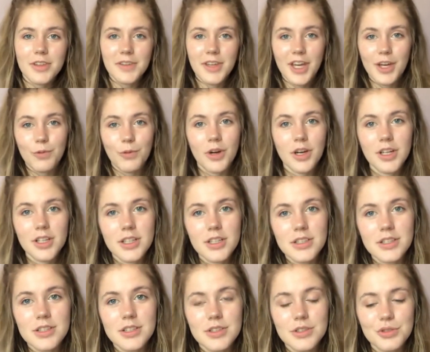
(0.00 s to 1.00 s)
thing that I
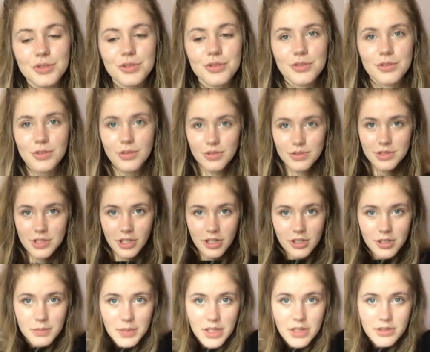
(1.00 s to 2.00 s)
wanted to
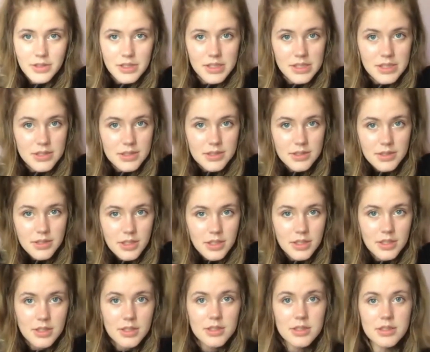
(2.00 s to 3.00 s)
talk about is
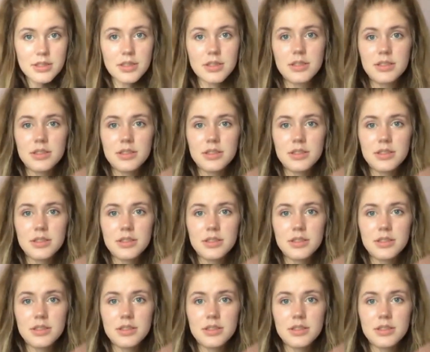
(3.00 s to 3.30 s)
the